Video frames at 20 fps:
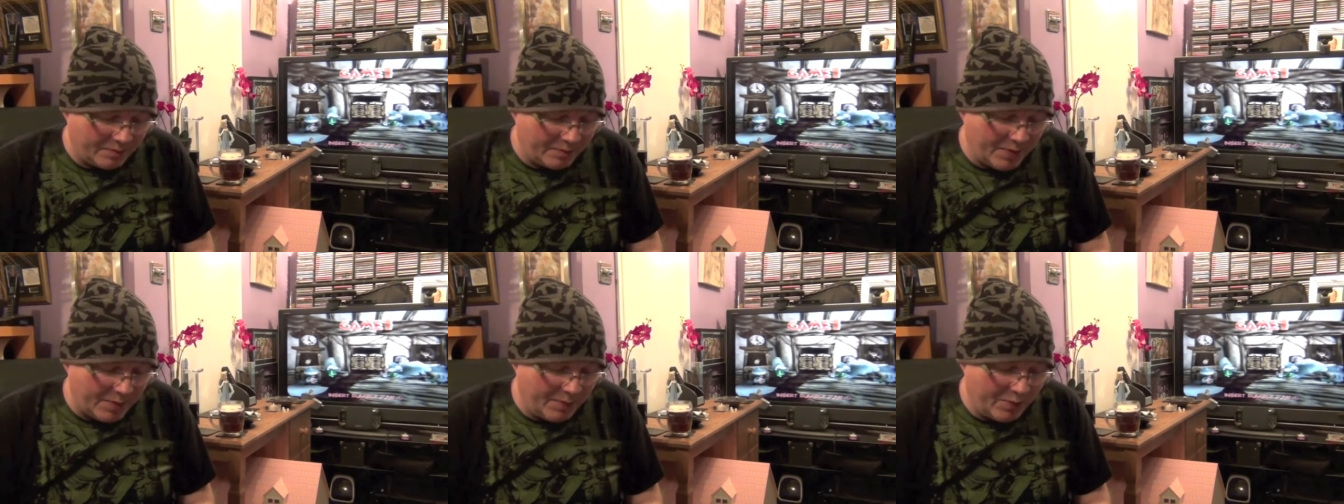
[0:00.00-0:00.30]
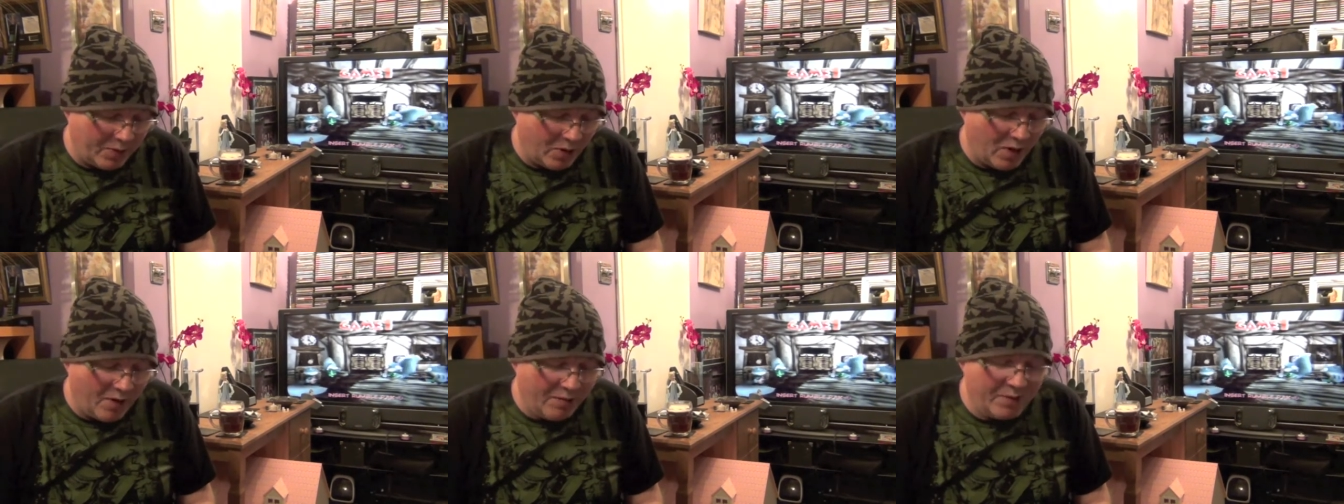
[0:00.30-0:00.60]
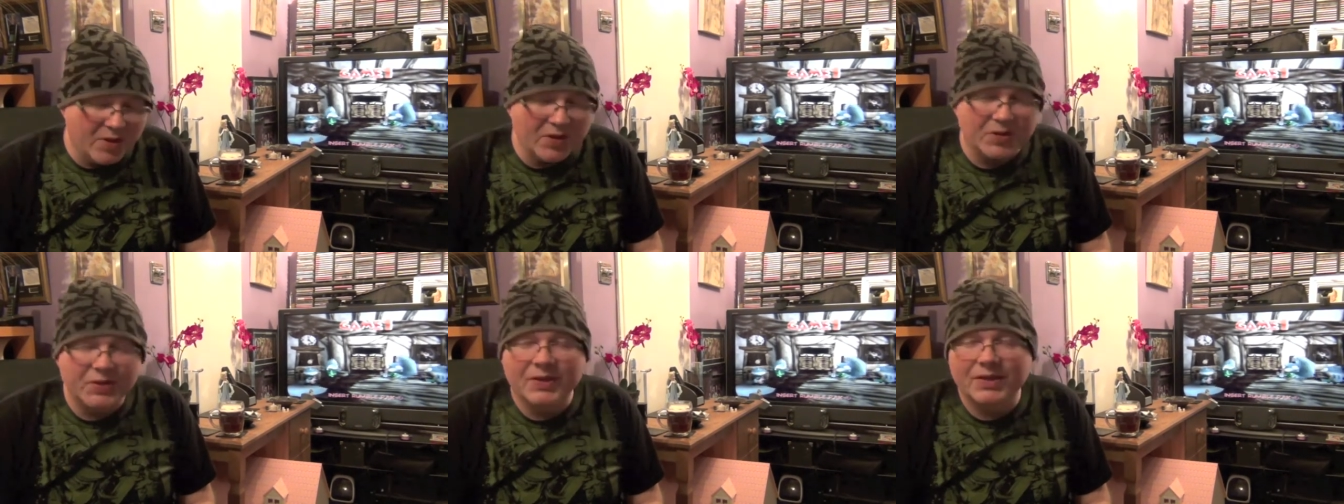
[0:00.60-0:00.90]
Been put off
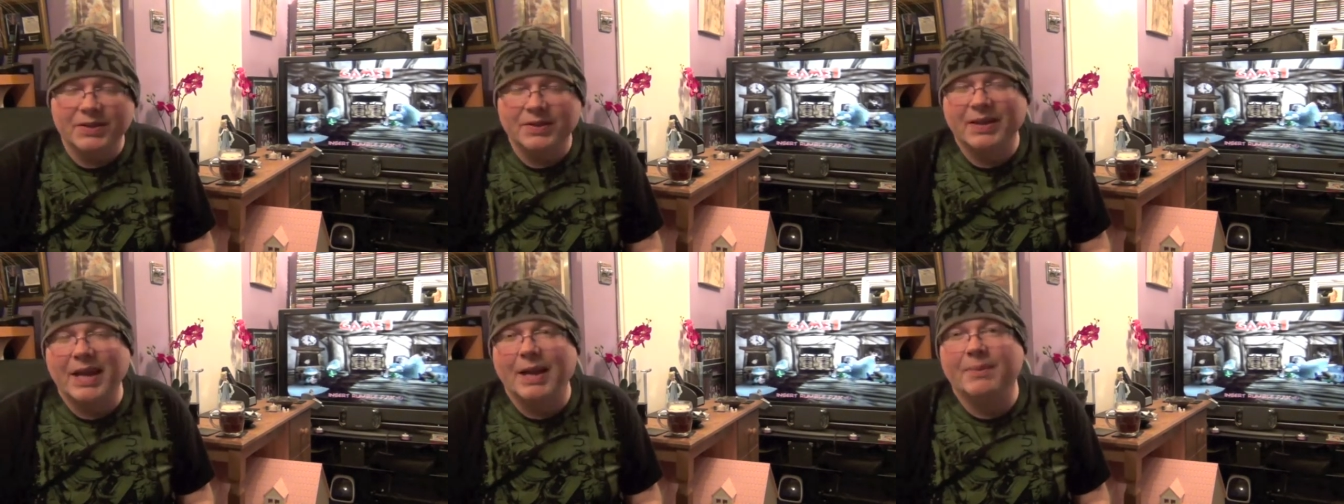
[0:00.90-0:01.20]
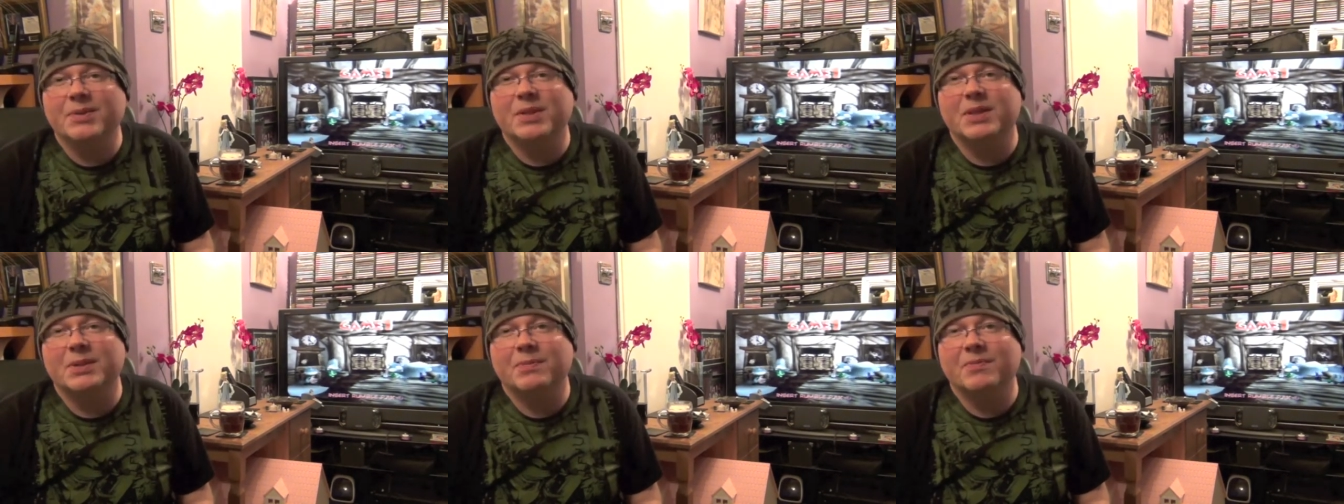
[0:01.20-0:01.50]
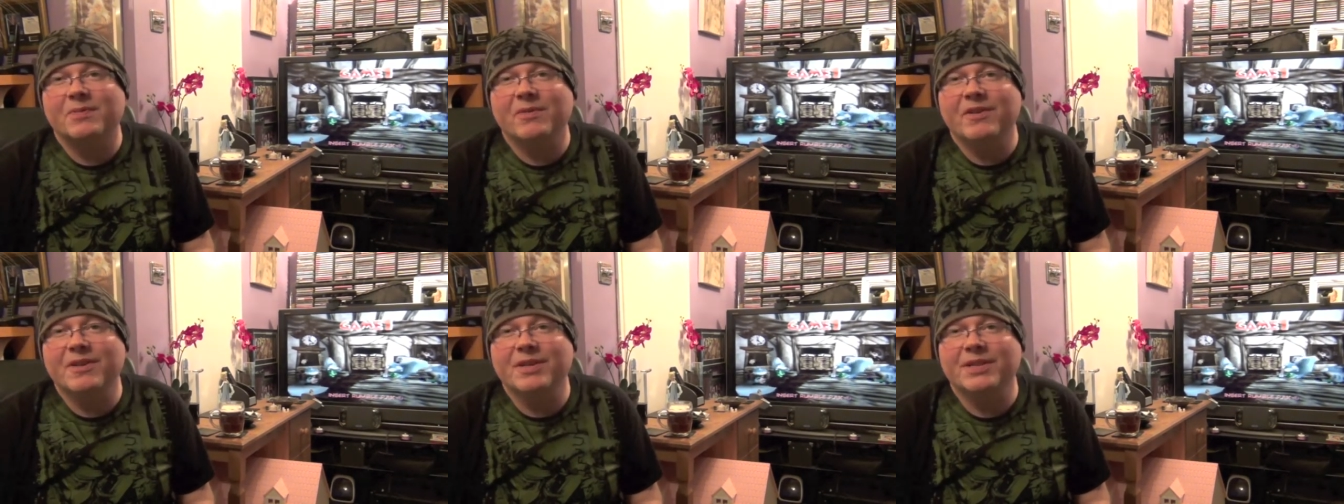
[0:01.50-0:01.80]
because it's kept its
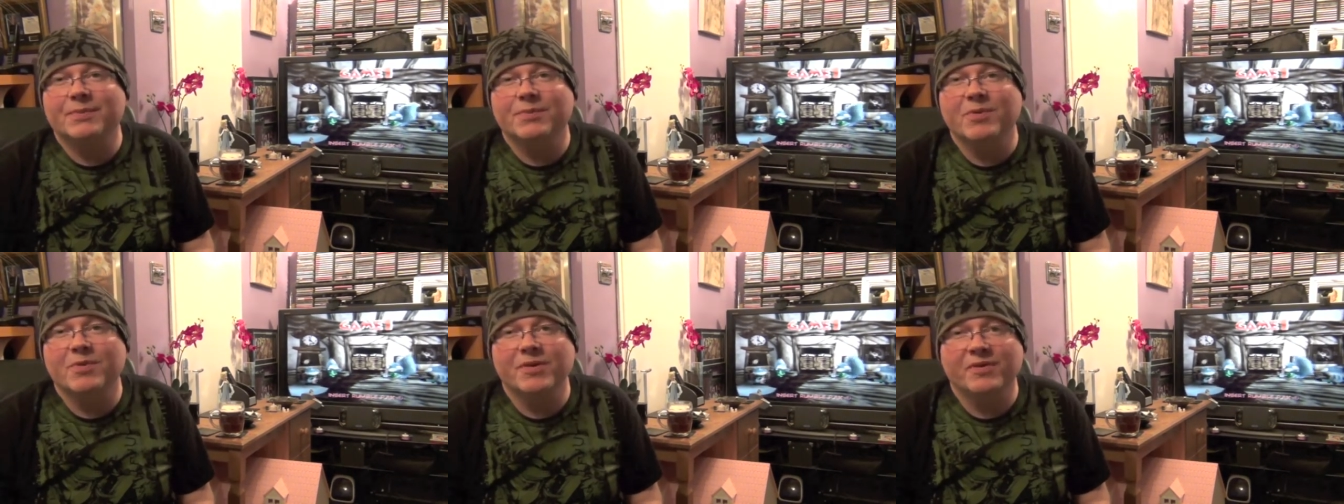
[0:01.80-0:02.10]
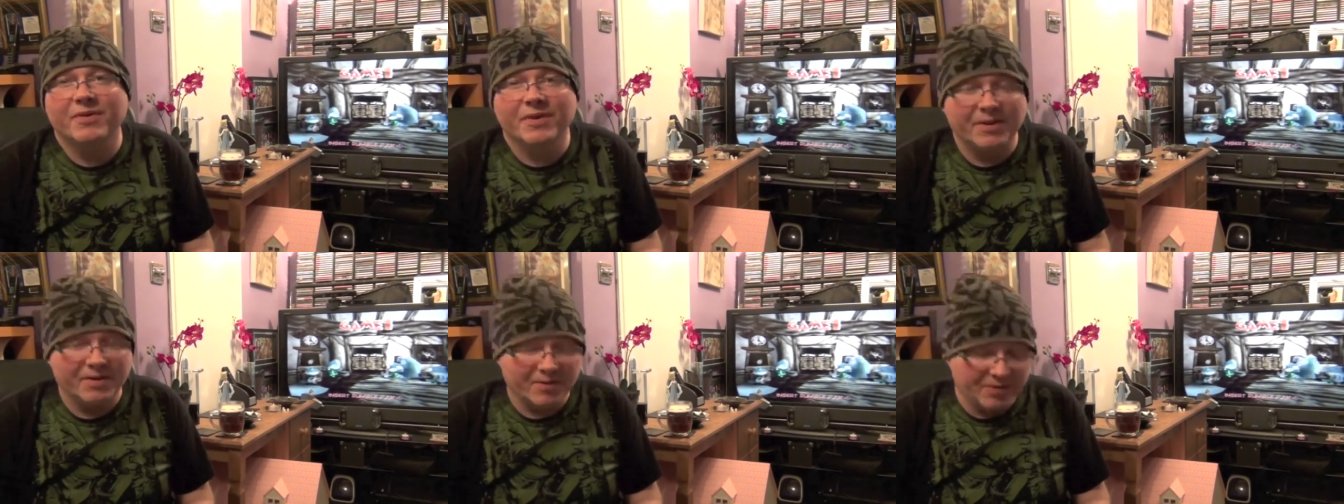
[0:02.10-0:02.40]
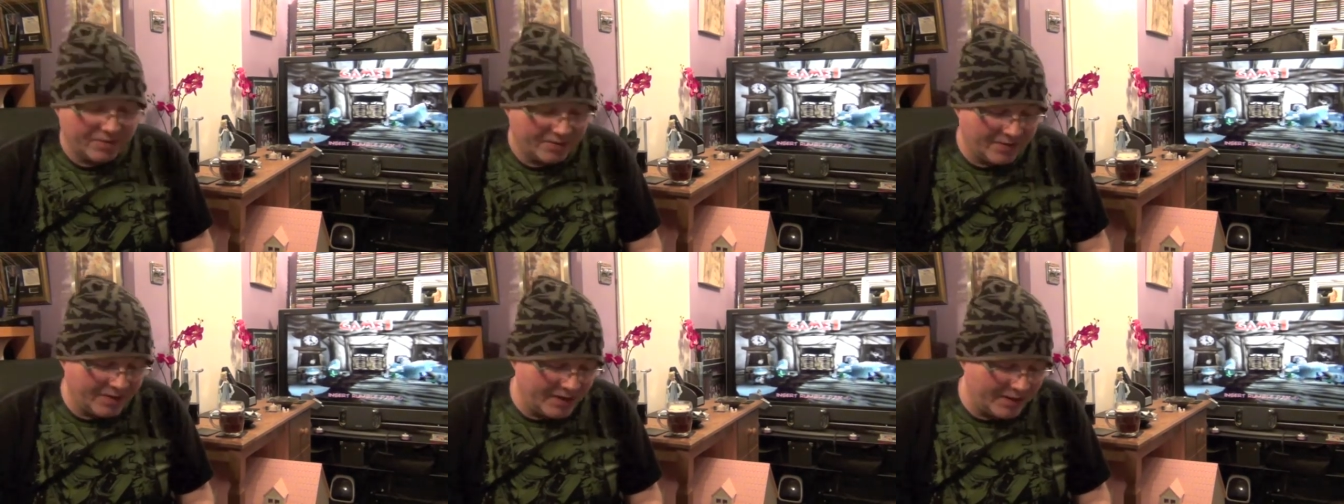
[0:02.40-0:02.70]
price more than anything
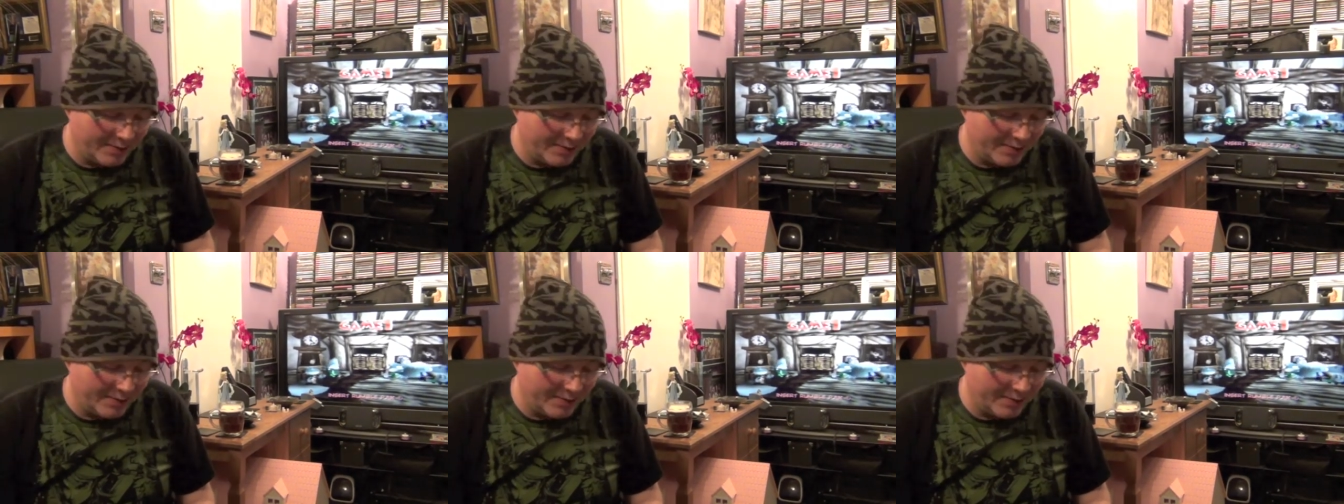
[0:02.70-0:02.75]
else really.